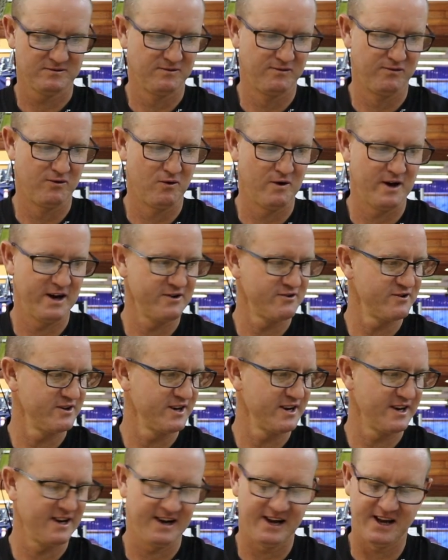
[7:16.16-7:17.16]

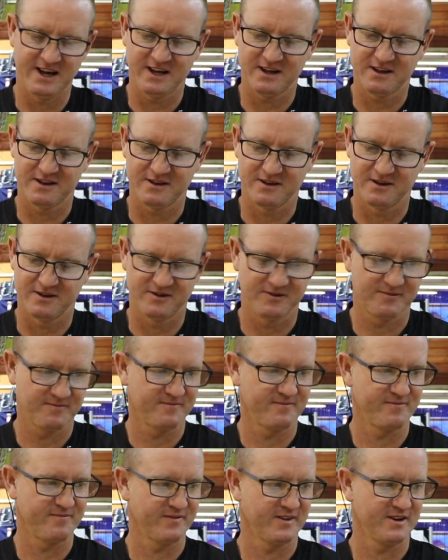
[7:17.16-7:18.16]
400 in length.
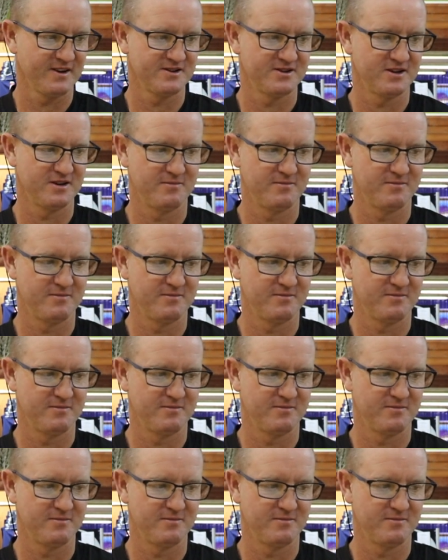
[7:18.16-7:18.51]
So